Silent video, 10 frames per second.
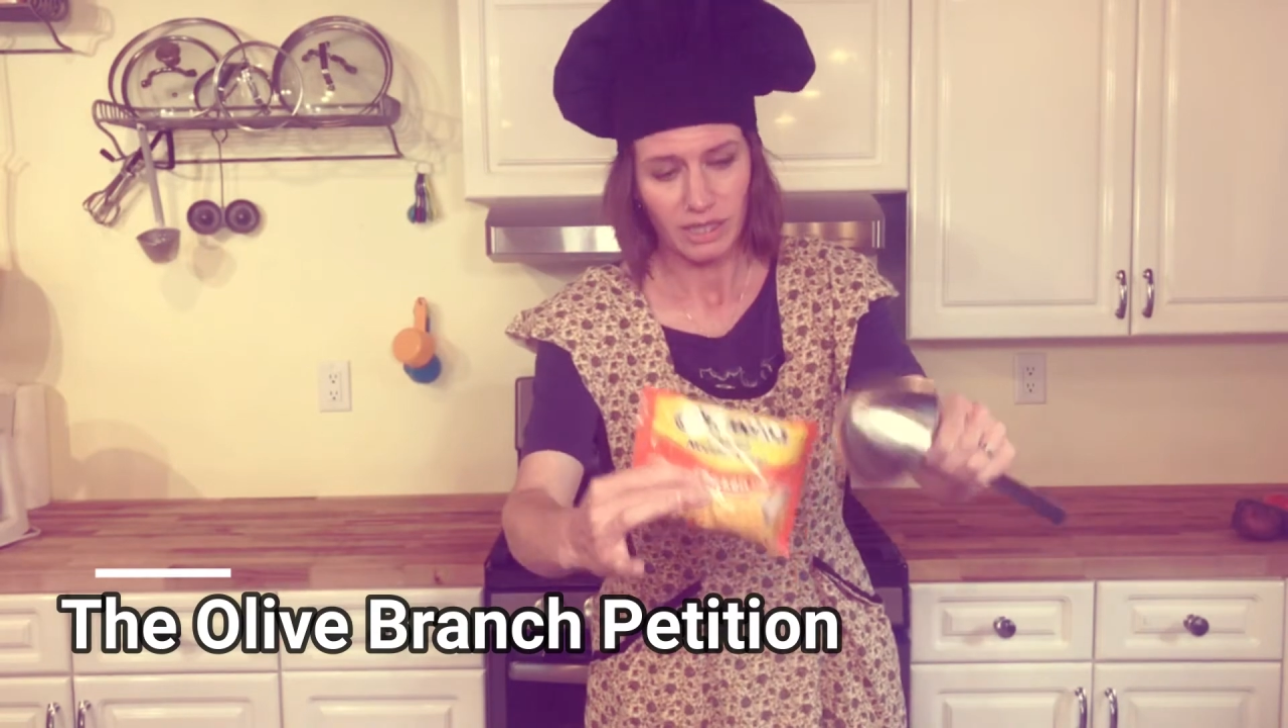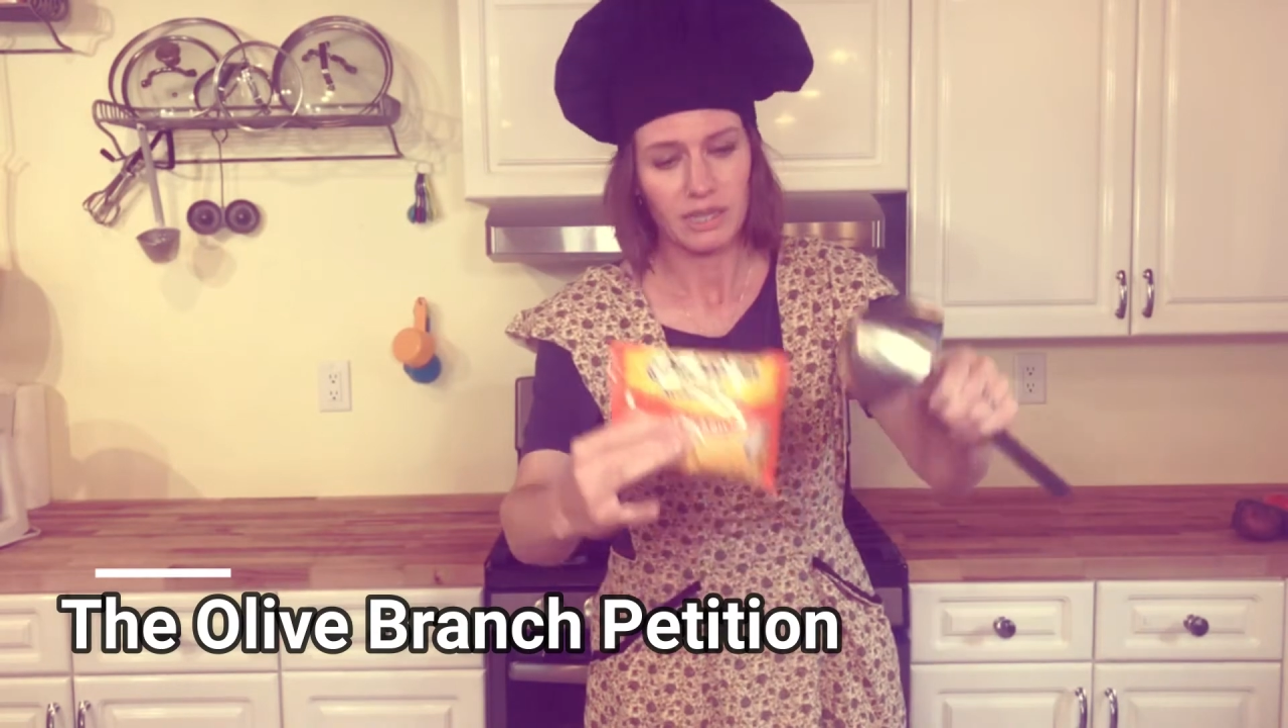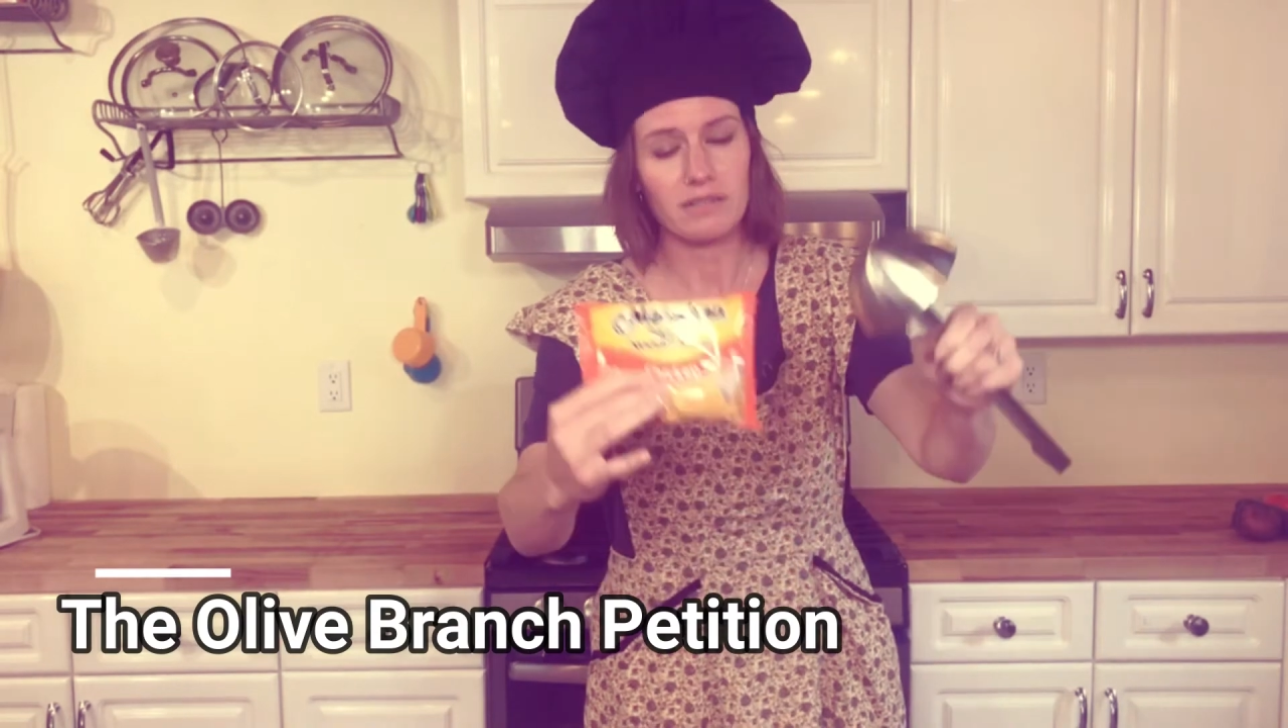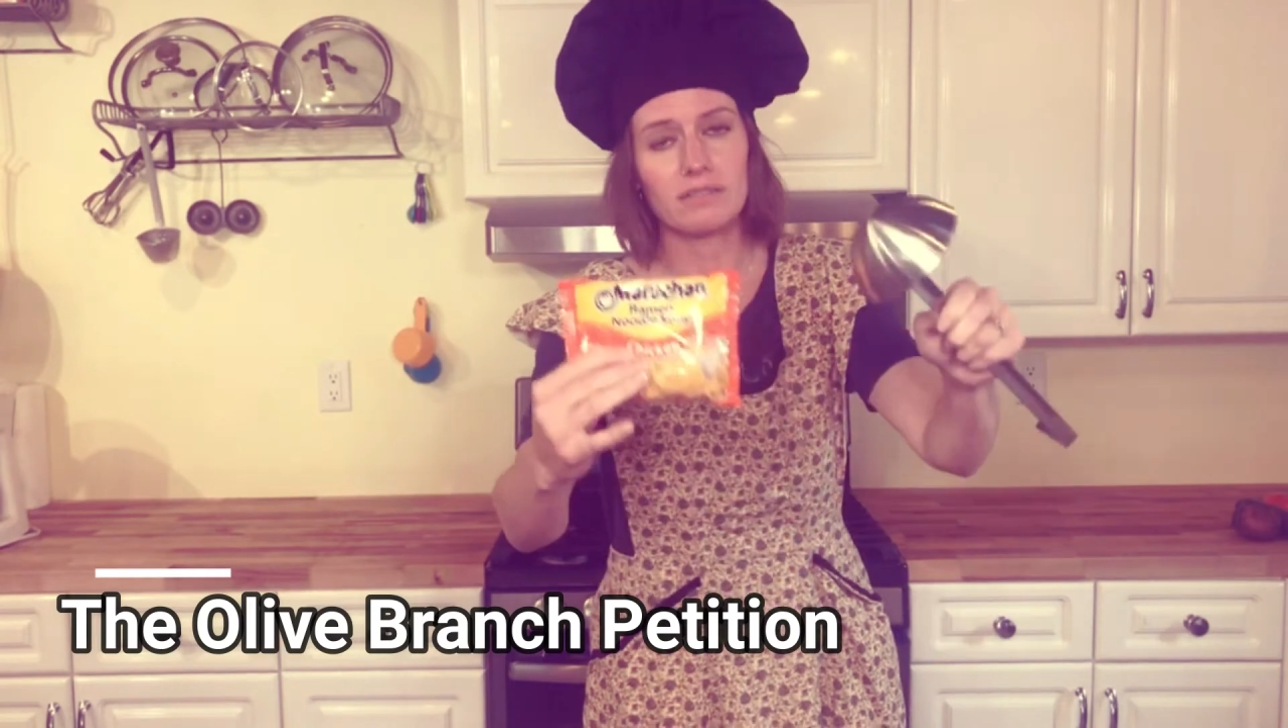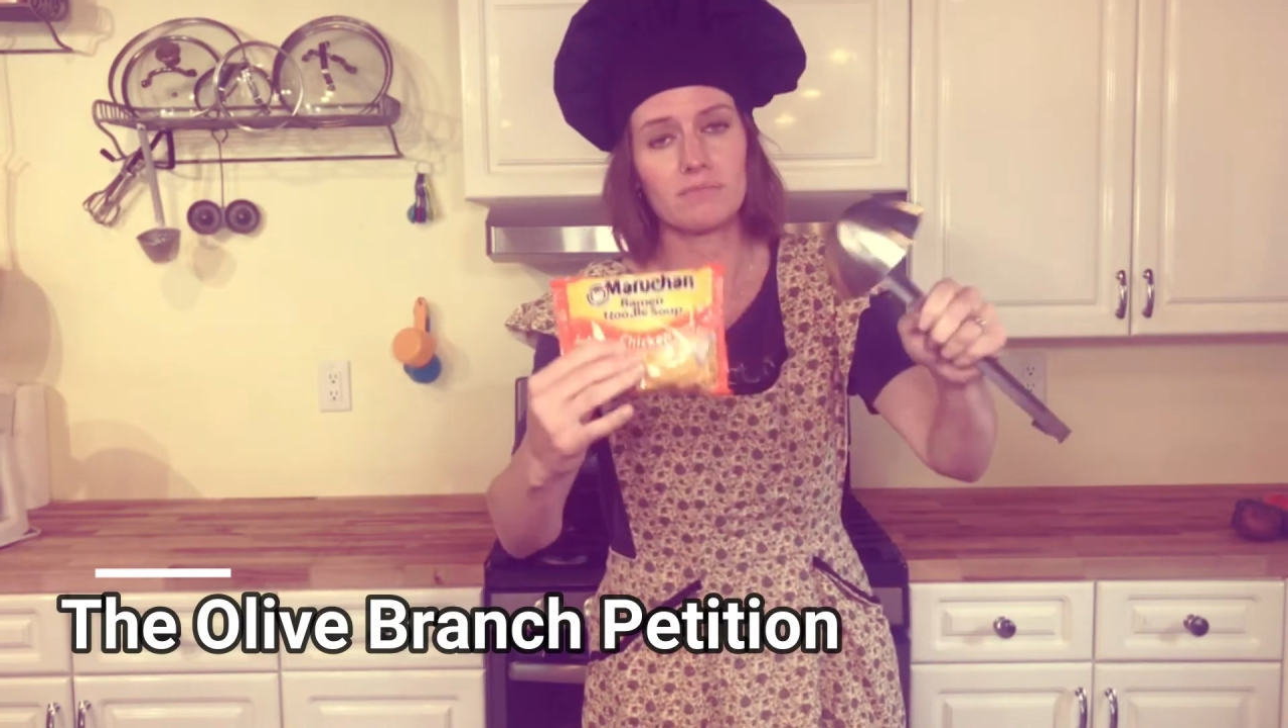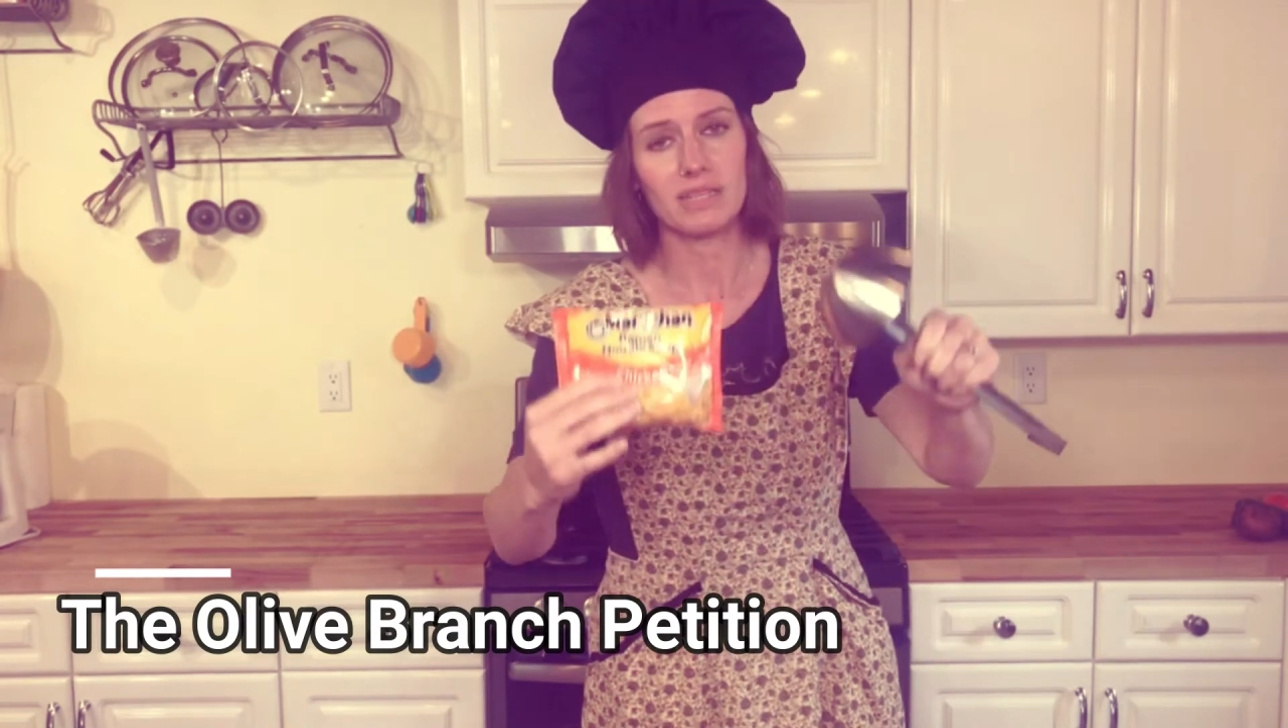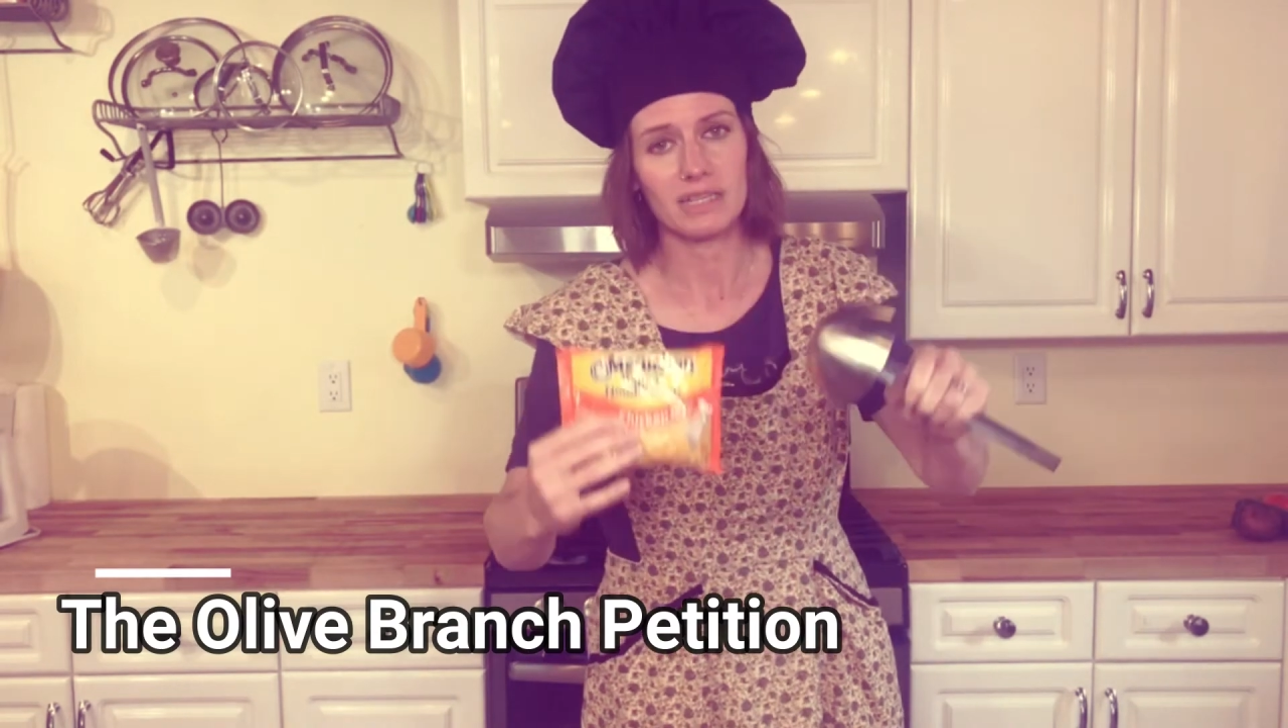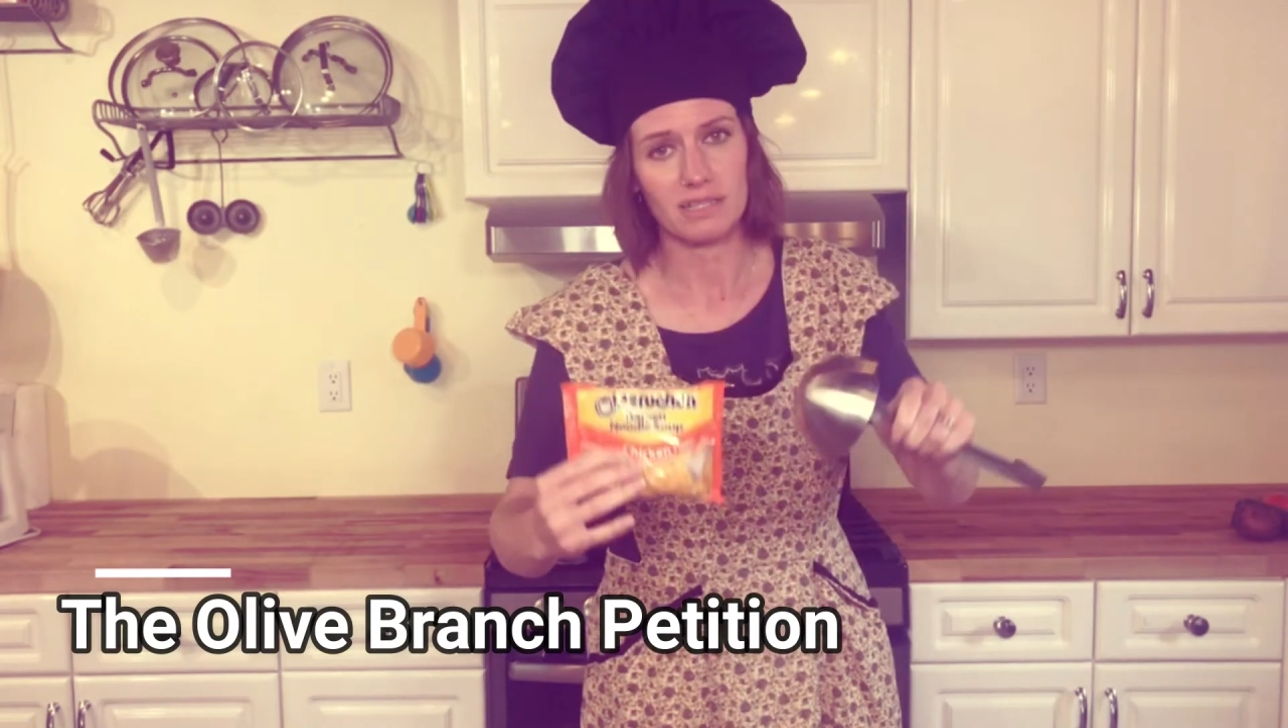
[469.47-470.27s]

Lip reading: Here's some things